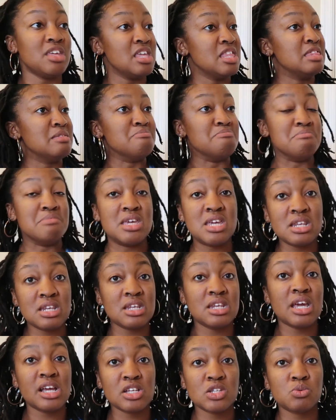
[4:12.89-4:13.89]
in
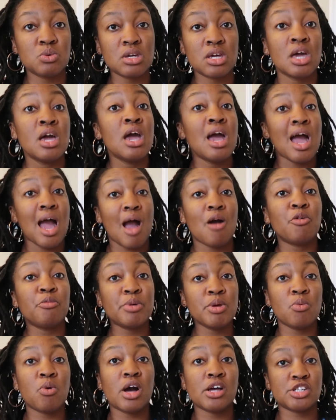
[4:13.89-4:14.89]
mid next week, I
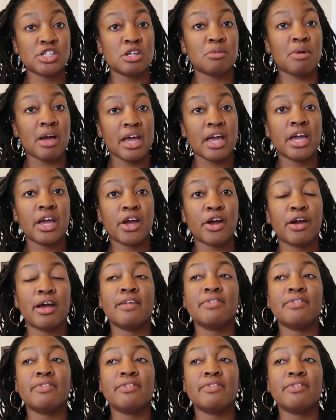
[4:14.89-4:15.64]
will be washing my hair.